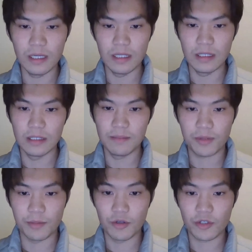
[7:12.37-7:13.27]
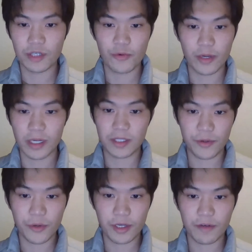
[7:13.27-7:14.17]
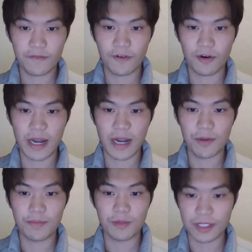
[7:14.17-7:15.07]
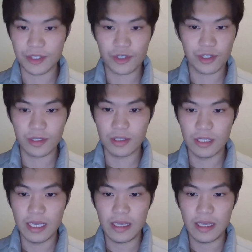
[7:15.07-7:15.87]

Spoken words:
a promotion criteria for every position.